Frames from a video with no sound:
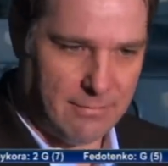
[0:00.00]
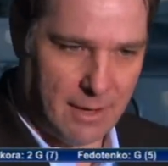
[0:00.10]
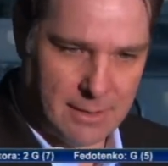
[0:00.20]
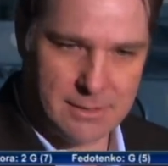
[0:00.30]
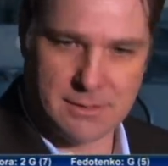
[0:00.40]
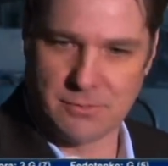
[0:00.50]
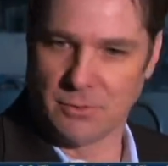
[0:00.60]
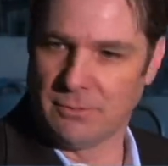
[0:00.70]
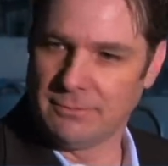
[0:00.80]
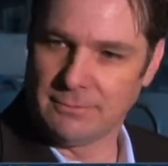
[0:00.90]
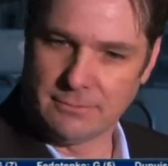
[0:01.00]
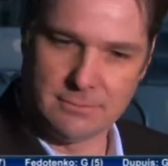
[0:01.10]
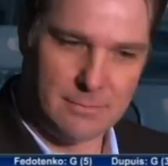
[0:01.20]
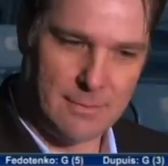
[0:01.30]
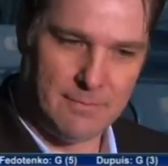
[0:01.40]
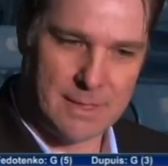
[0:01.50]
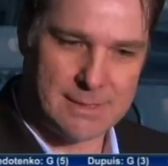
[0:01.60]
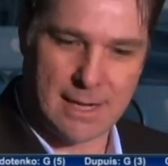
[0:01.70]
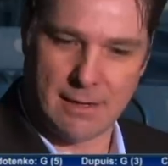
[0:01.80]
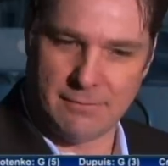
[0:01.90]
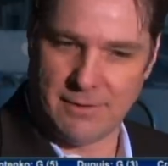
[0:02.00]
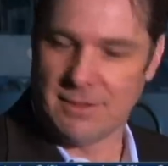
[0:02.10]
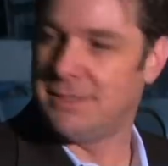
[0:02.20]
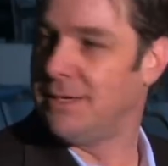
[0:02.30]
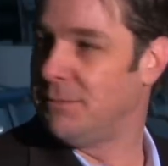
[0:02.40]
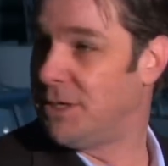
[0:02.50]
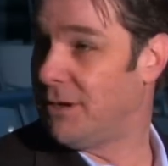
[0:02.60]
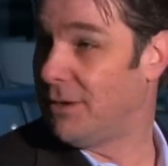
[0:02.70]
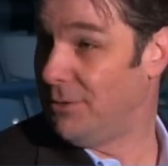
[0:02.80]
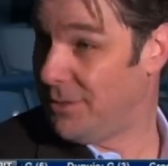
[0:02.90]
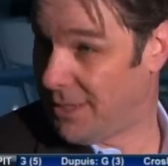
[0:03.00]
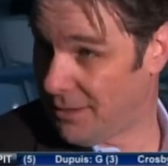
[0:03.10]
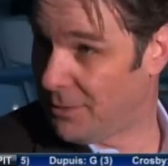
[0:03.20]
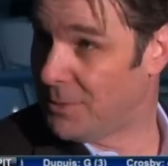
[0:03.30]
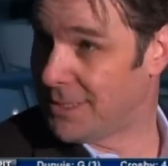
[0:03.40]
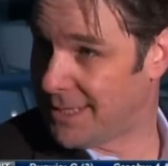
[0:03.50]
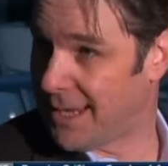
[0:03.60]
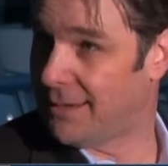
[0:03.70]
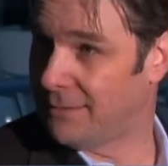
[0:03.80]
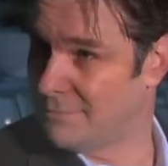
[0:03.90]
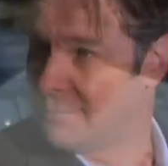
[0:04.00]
finds this room, sat in the very same chair that Lou Gehrig once sat in.